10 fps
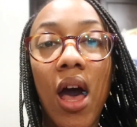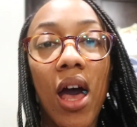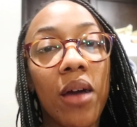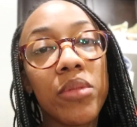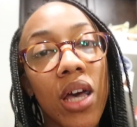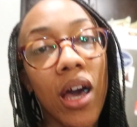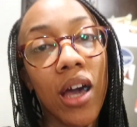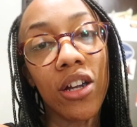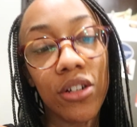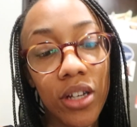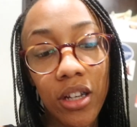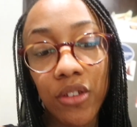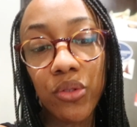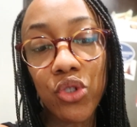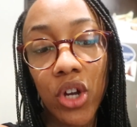I'm tired
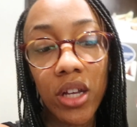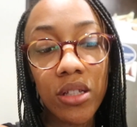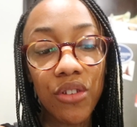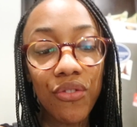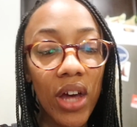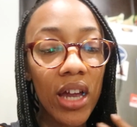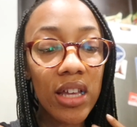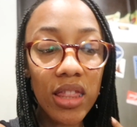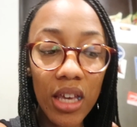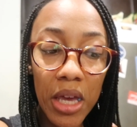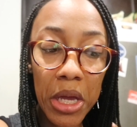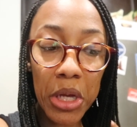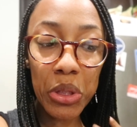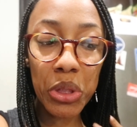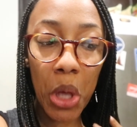of trying to find
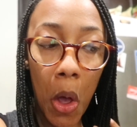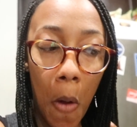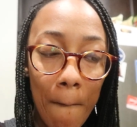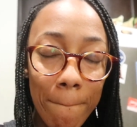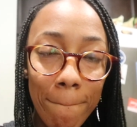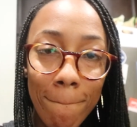things, so